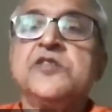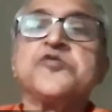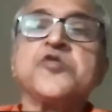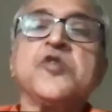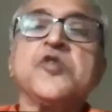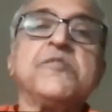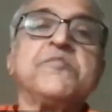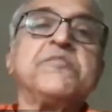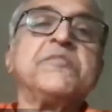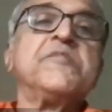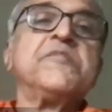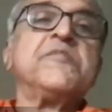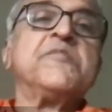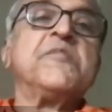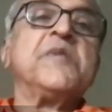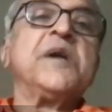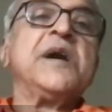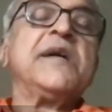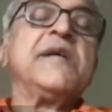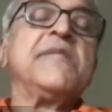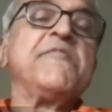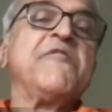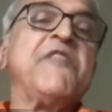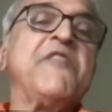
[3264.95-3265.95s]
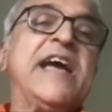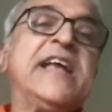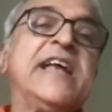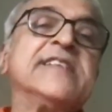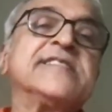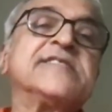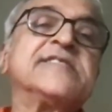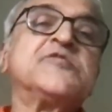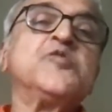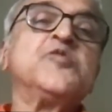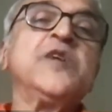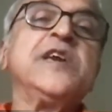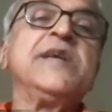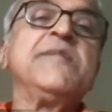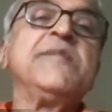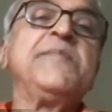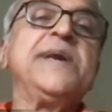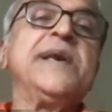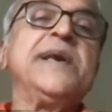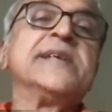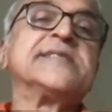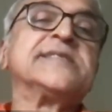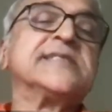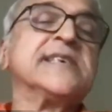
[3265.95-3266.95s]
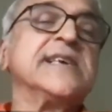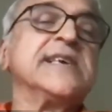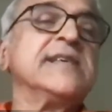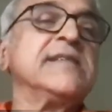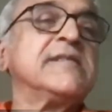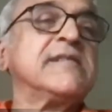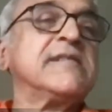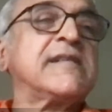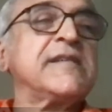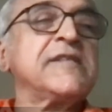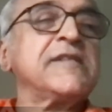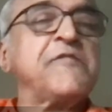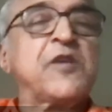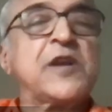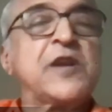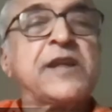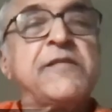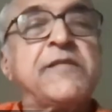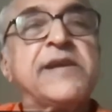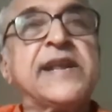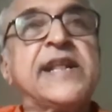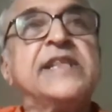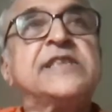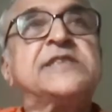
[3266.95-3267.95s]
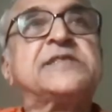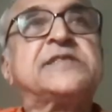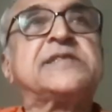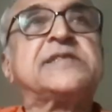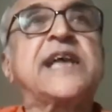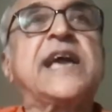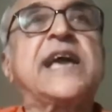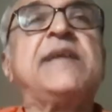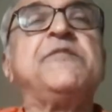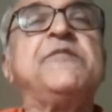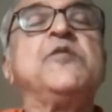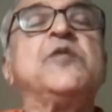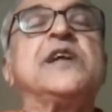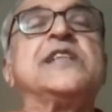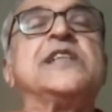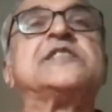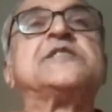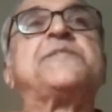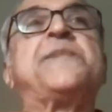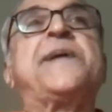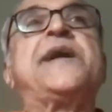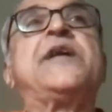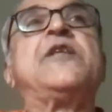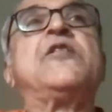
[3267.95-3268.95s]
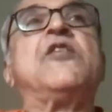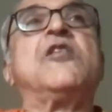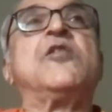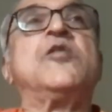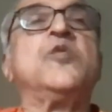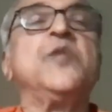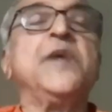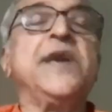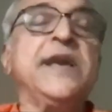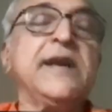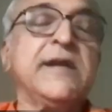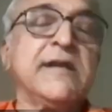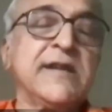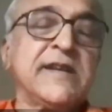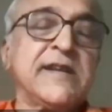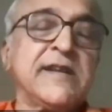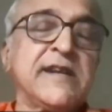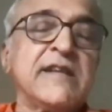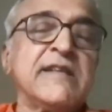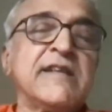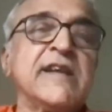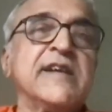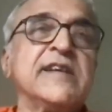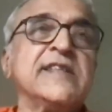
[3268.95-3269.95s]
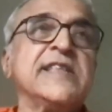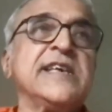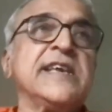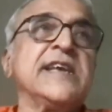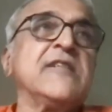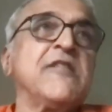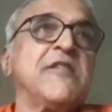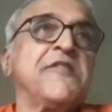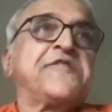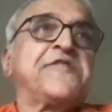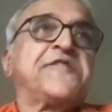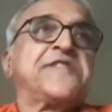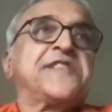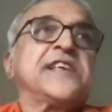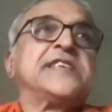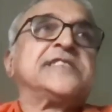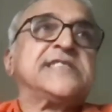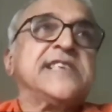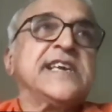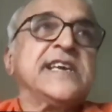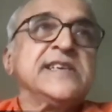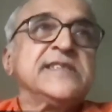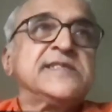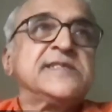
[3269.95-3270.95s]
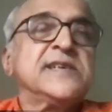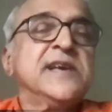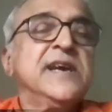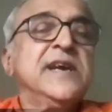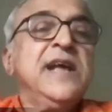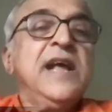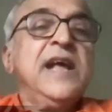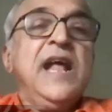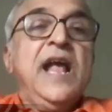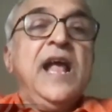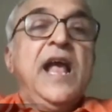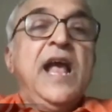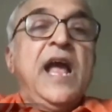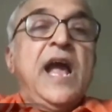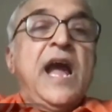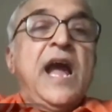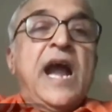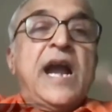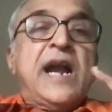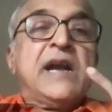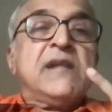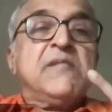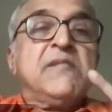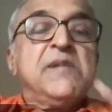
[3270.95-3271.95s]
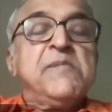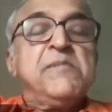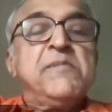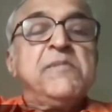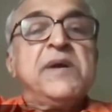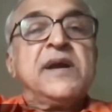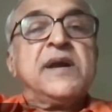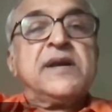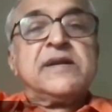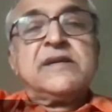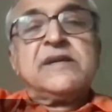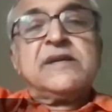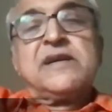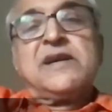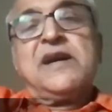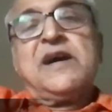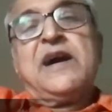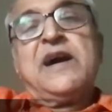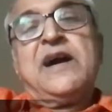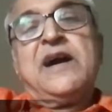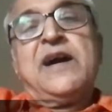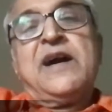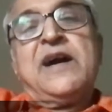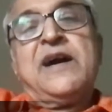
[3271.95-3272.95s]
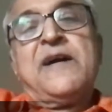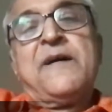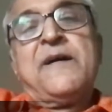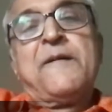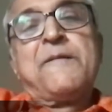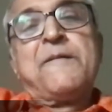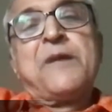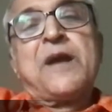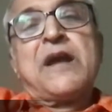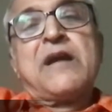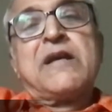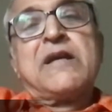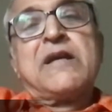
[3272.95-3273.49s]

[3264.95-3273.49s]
So whilst doing B.Sc., whatever else time you can spend on doing learning of such things. And remember, uh,